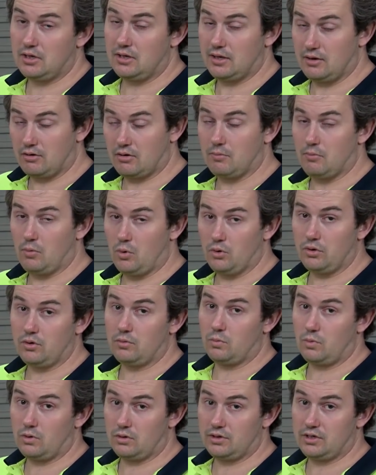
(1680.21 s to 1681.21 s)
there's more
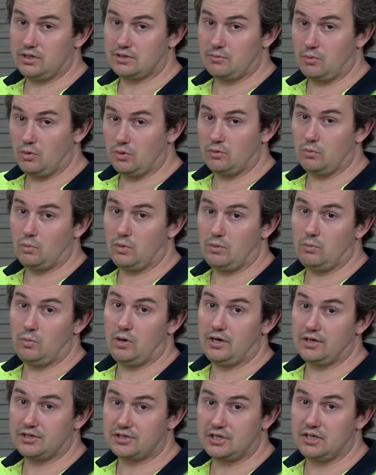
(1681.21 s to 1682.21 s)
than one
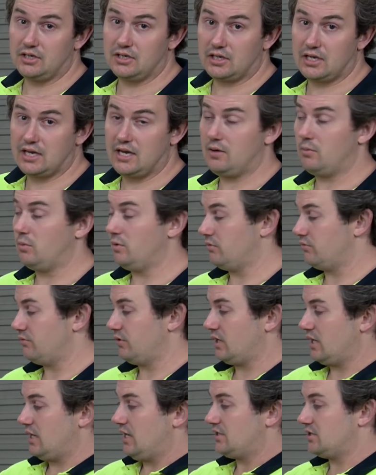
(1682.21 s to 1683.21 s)
way to skin a cat with
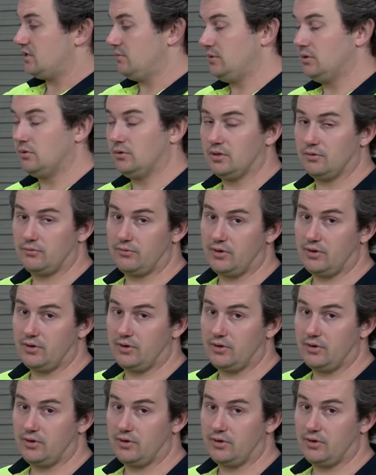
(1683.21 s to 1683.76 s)
regards to building a